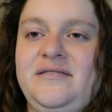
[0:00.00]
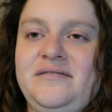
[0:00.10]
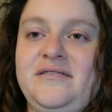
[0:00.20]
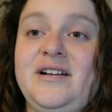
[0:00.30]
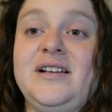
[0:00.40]

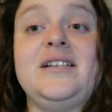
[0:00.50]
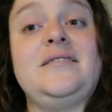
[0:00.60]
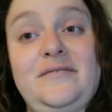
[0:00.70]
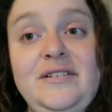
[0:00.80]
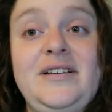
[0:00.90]
so I
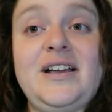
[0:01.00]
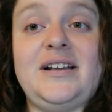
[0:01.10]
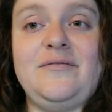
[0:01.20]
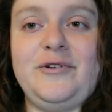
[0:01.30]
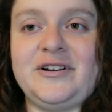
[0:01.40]
can
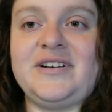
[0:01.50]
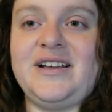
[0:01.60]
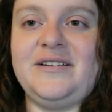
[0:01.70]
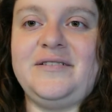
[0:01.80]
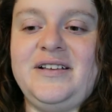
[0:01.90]
work
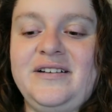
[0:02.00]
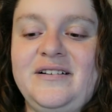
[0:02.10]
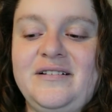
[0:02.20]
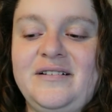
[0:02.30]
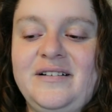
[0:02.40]
down
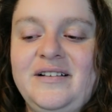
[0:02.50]
here